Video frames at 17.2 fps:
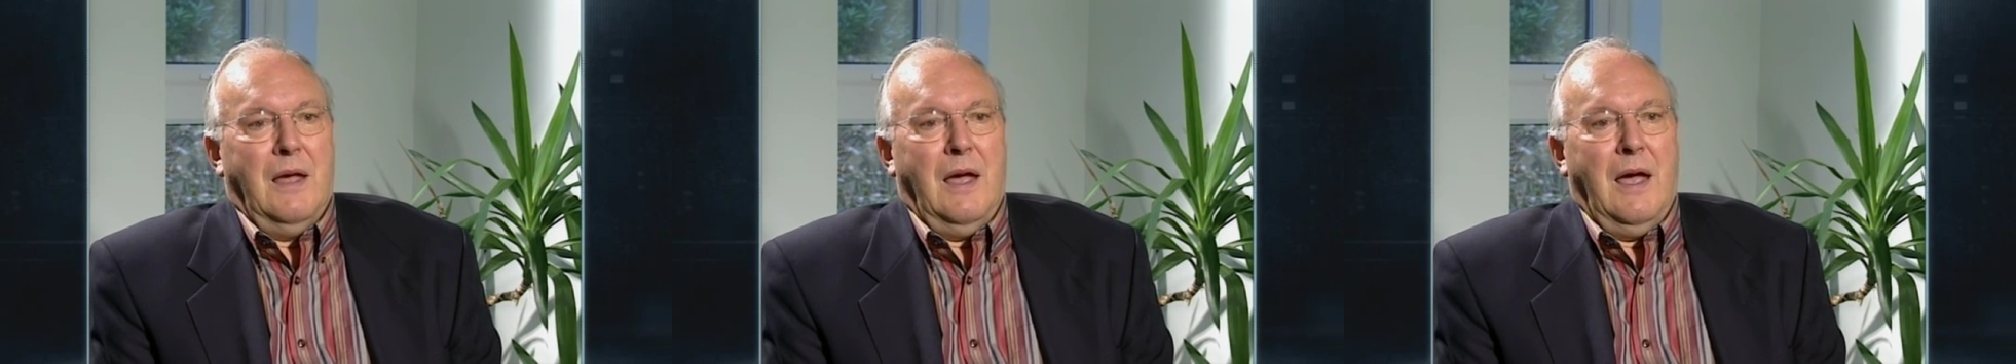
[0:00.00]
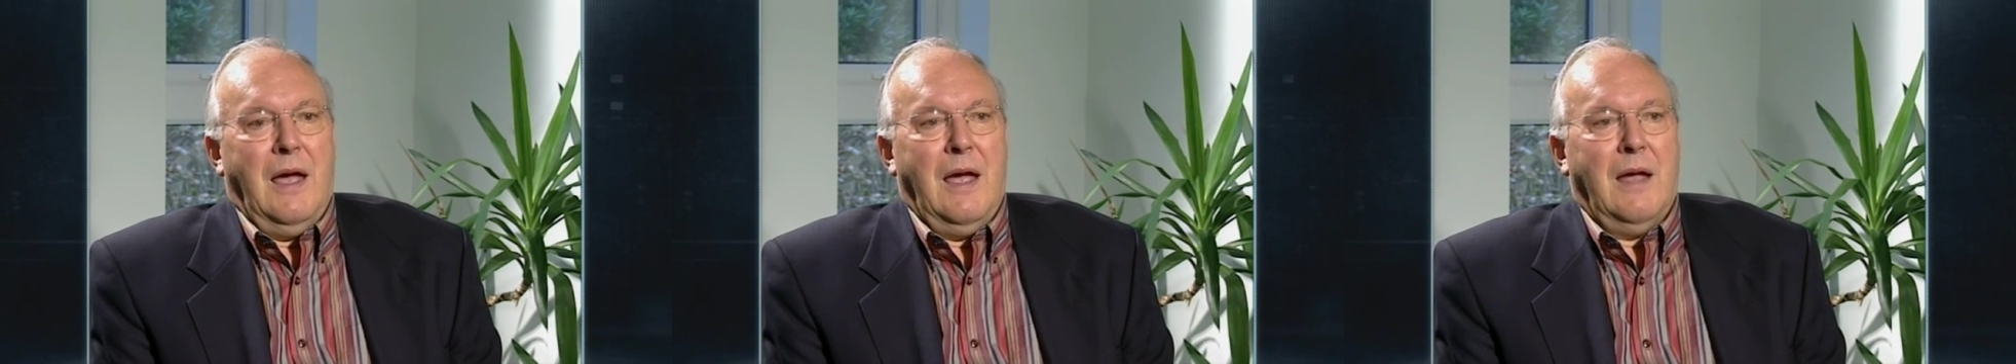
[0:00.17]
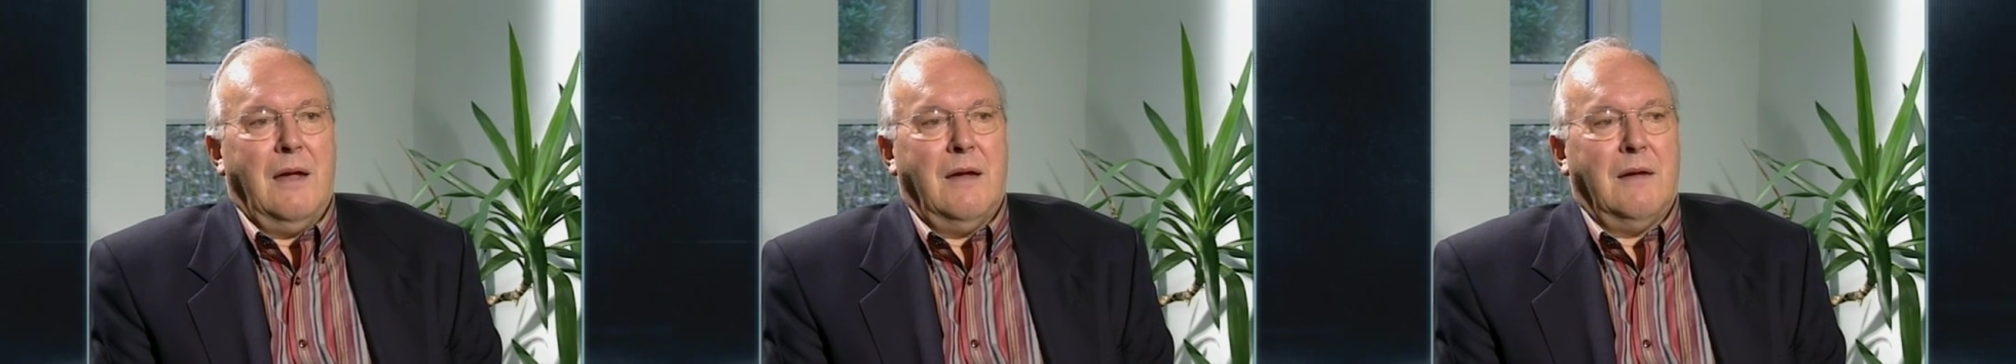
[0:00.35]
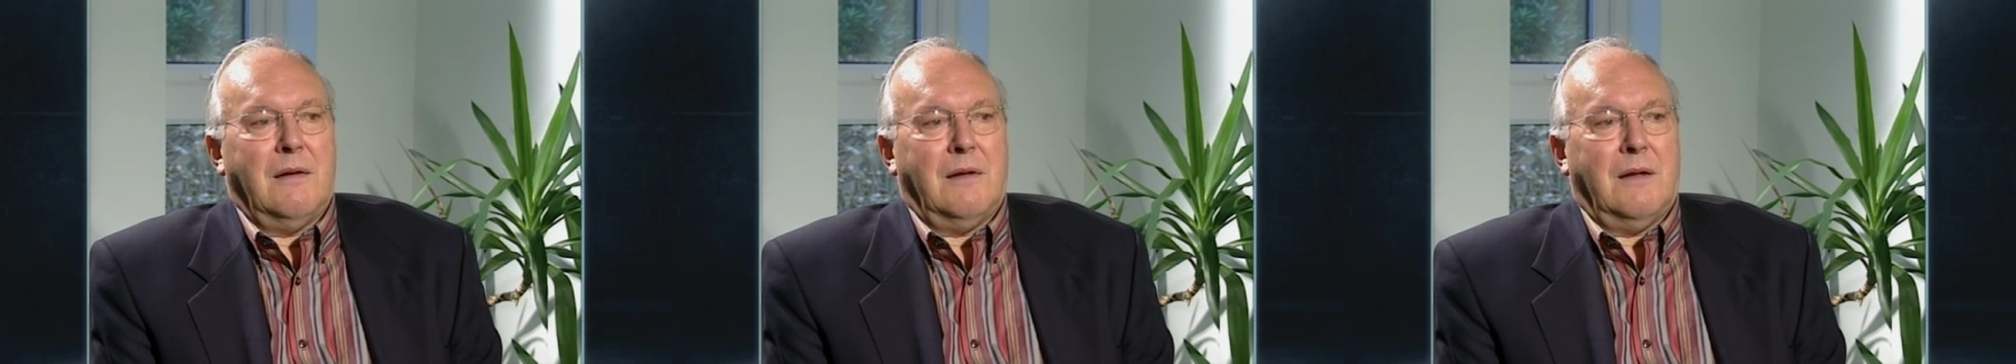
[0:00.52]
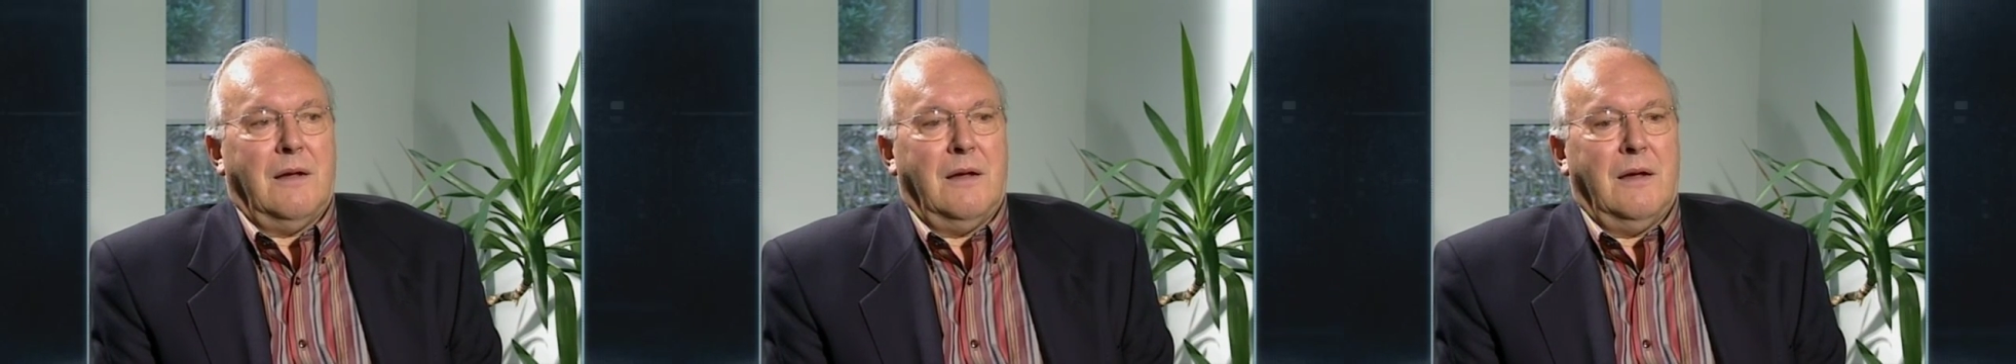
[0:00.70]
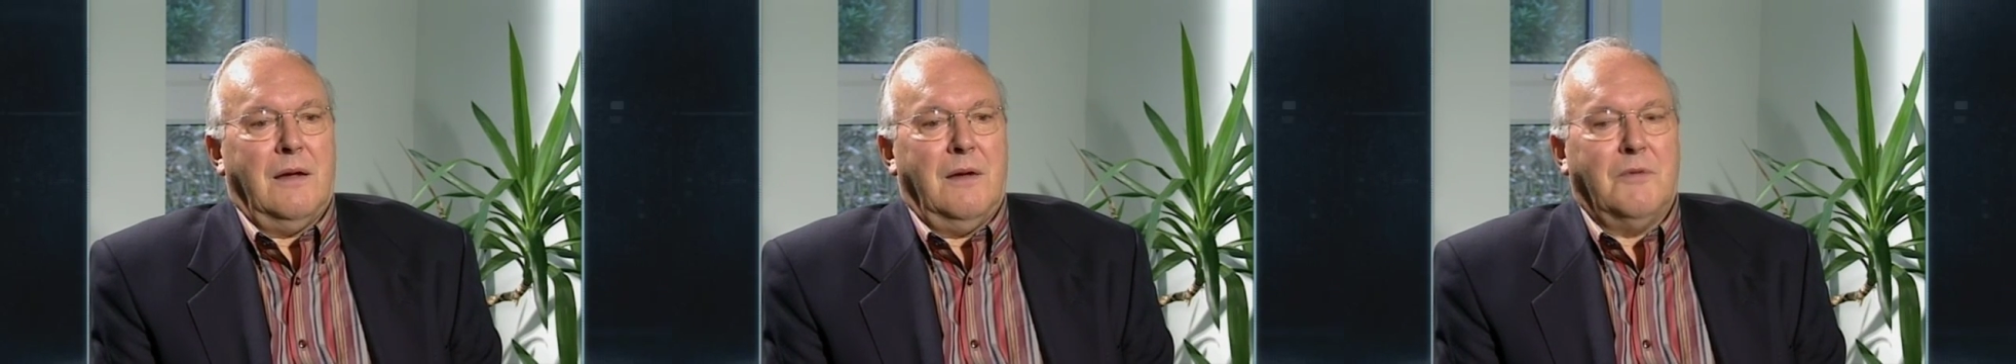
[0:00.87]
And
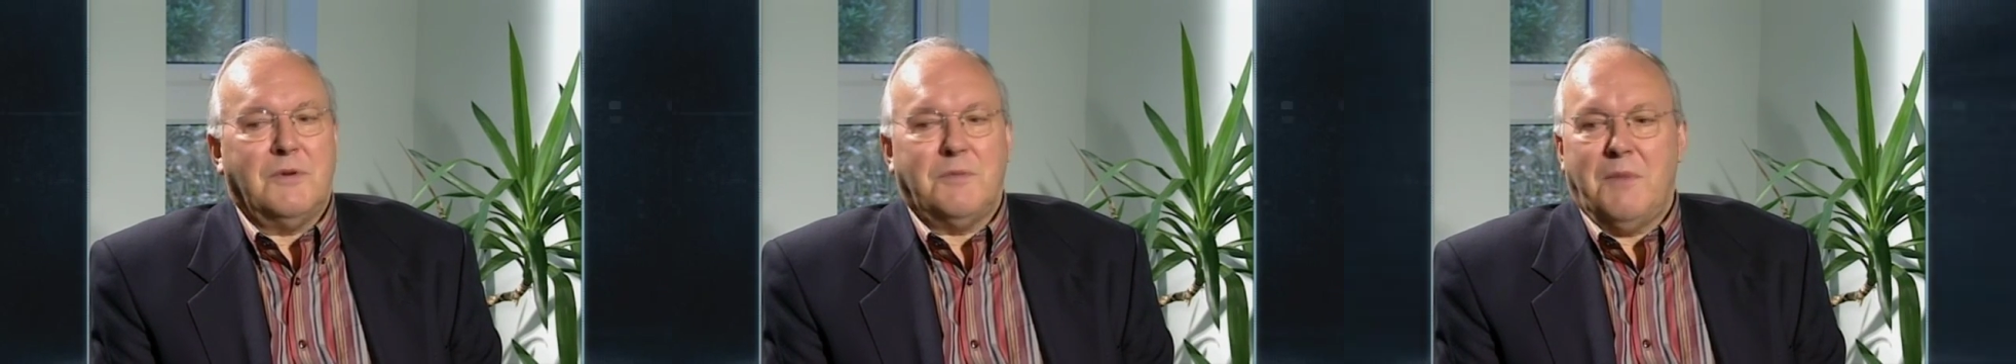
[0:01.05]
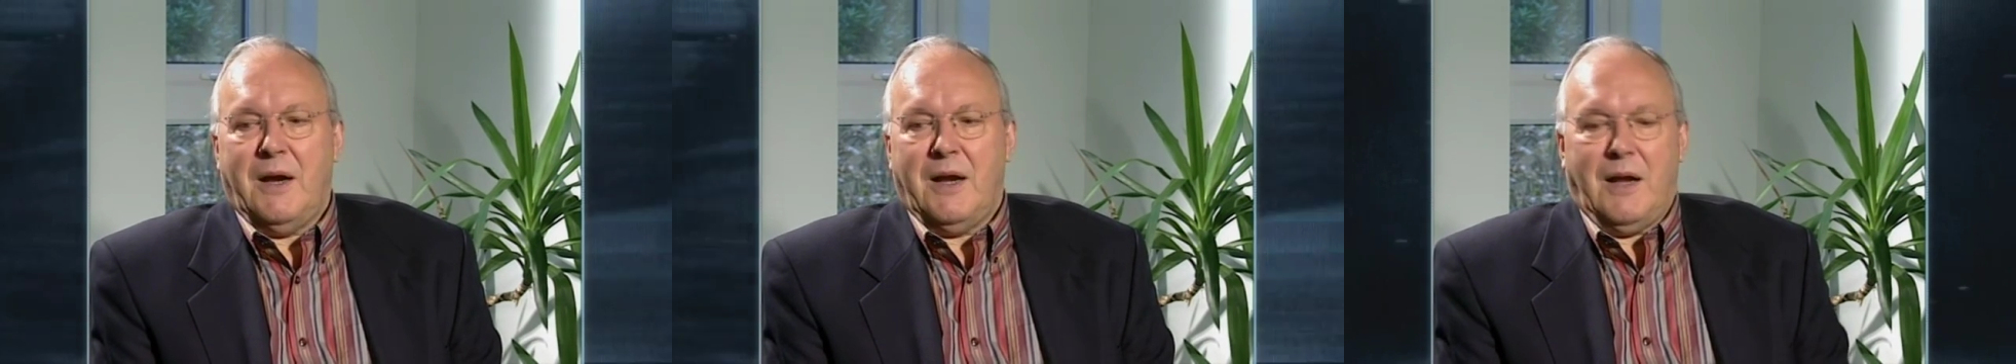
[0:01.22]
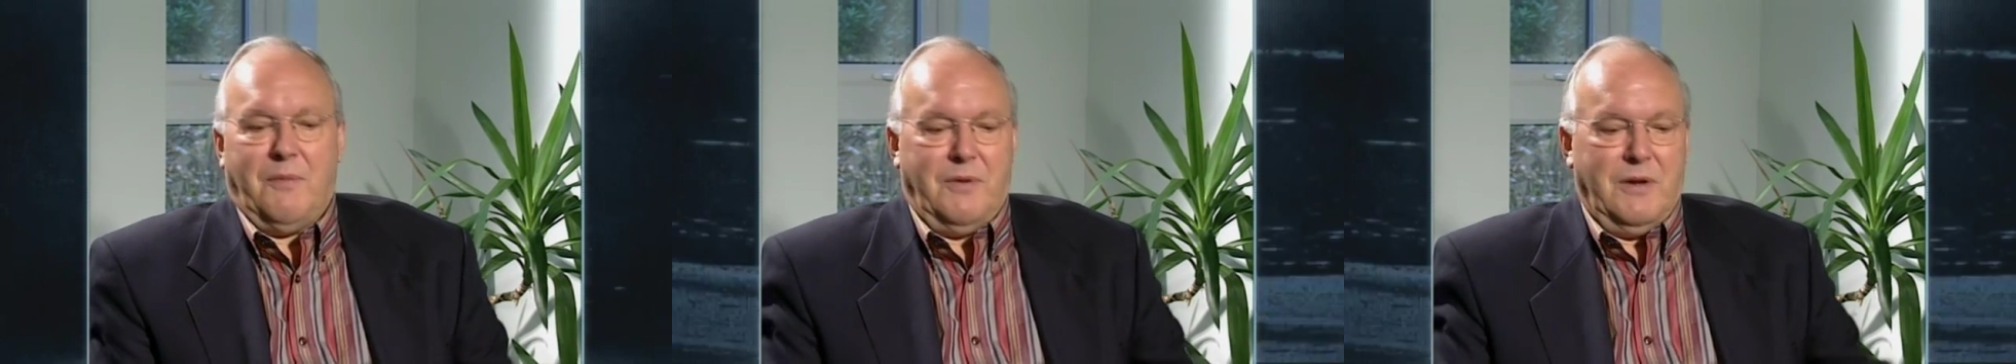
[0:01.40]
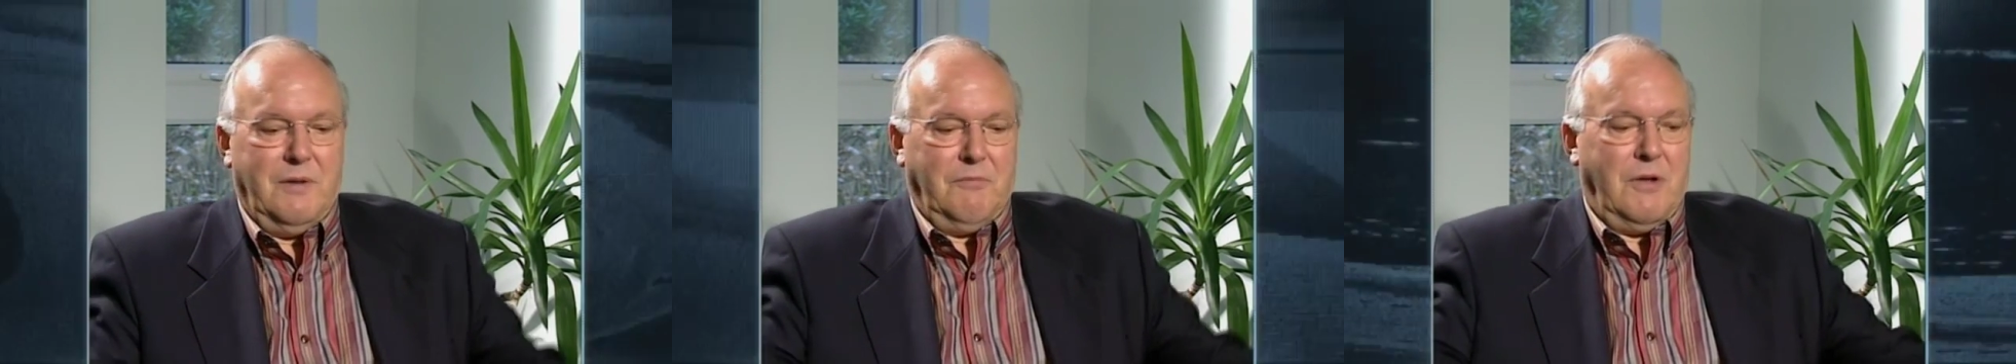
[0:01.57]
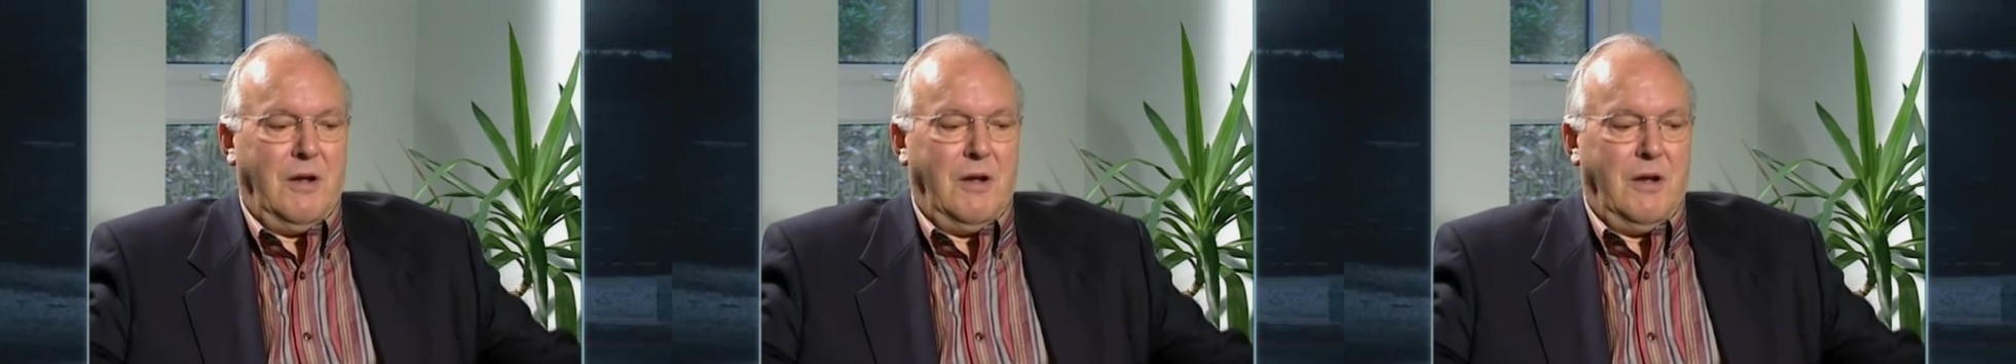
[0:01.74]
it was made up in